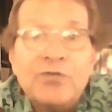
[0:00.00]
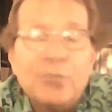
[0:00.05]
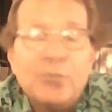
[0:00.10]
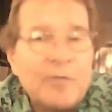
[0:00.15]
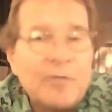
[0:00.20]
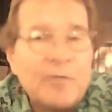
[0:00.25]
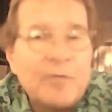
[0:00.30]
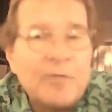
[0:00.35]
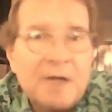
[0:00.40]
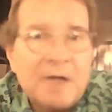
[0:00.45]

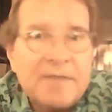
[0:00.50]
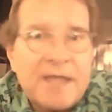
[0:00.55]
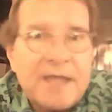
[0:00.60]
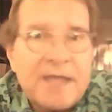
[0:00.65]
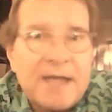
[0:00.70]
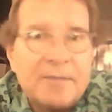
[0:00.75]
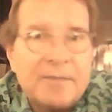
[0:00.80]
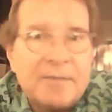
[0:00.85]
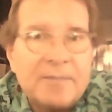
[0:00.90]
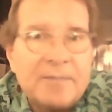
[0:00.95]
without
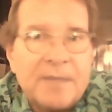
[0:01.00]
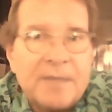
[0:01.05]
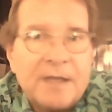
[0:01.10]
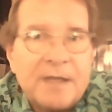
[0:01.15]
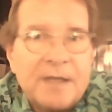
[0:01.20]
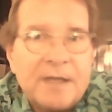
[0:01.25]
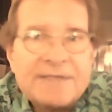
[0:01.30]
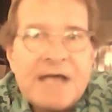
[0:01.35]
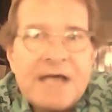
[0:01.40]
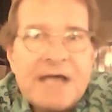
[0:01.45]
that
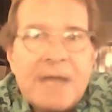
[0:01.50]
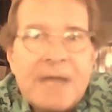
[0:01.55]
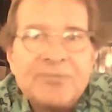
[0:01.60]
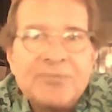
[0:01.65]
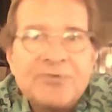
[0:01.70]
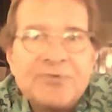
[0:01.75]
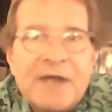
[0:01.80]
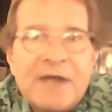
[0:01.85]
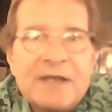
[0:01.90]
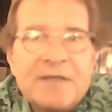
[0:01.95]
Tom
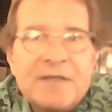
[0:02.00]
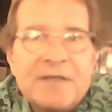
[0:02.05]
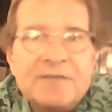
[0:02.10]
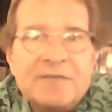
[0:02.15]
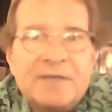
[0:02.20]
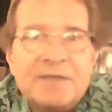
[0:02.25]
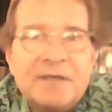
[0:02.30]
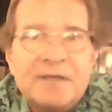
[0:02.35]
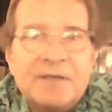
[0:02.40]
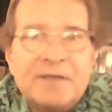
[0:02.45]

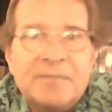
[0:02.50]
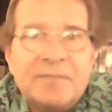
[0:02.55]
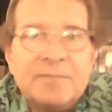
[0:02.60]
Trininski